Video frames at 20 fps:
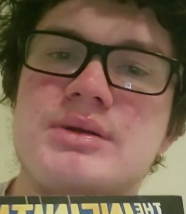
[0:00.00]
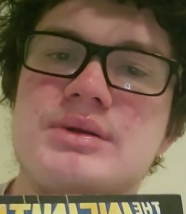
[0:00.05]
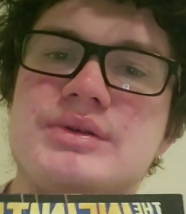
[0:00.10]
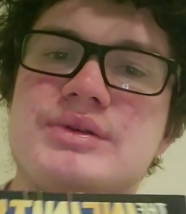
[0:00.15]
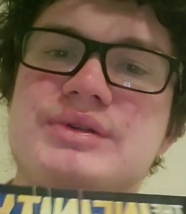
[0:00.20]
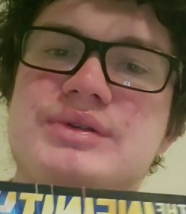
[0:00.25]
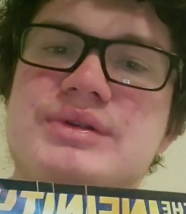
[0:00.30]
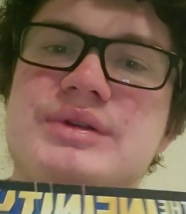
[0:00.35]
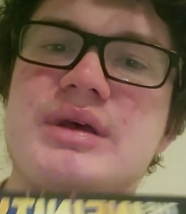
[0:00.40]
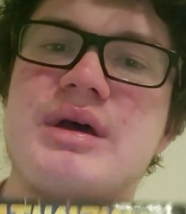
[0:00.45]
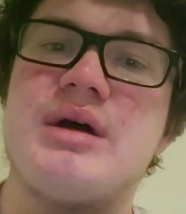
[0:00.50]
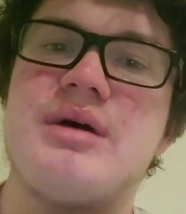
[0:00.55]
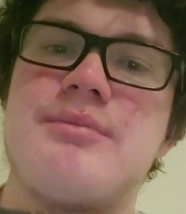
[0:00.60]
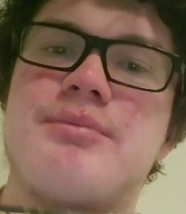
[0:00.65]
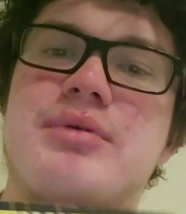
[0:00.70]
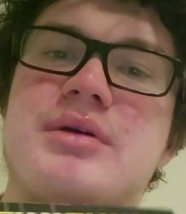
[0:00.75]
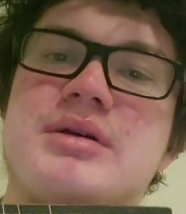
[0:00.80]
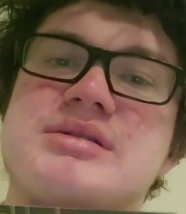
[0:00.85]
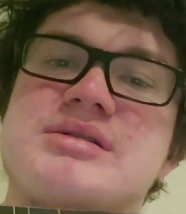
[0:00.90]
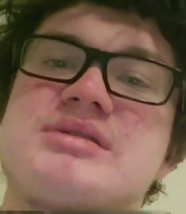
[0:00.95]
So,
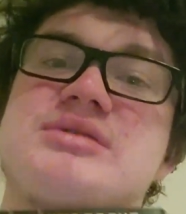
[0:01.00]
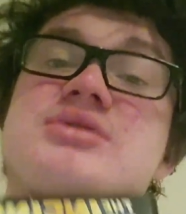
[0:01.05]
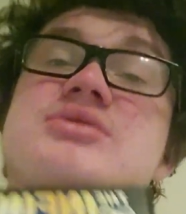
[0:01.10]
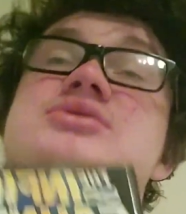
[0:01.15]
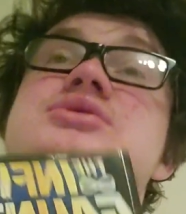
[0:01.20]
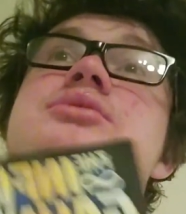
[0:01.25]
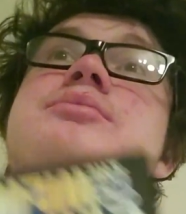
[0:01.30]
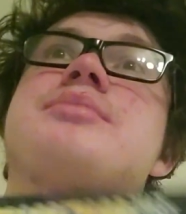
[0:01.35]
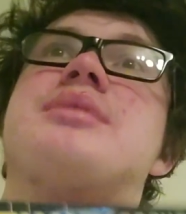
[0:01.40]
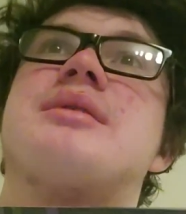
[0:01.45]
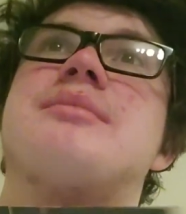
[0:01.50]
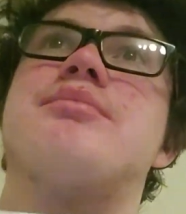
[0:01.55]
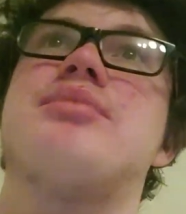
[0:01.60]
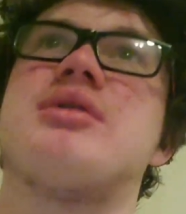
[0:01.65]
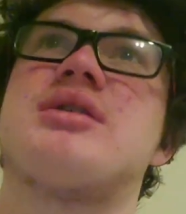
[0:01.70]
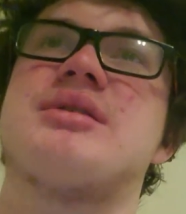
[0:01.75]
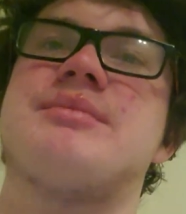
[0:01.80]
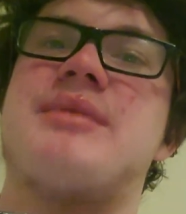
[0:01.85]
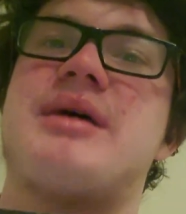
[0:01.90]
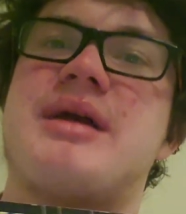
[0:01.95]
plus it's also a big
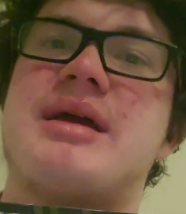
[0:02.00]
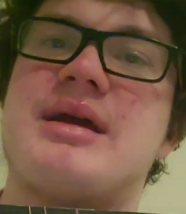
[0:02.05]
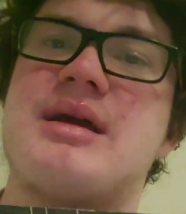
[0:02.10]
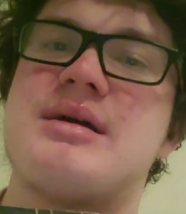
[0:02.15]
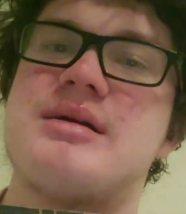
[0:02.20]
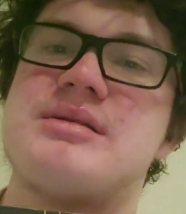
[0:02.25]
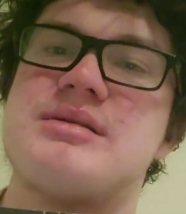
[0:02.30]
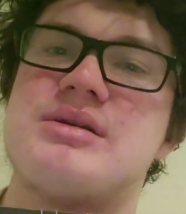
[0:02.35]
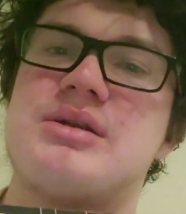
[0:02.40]
book in my hand,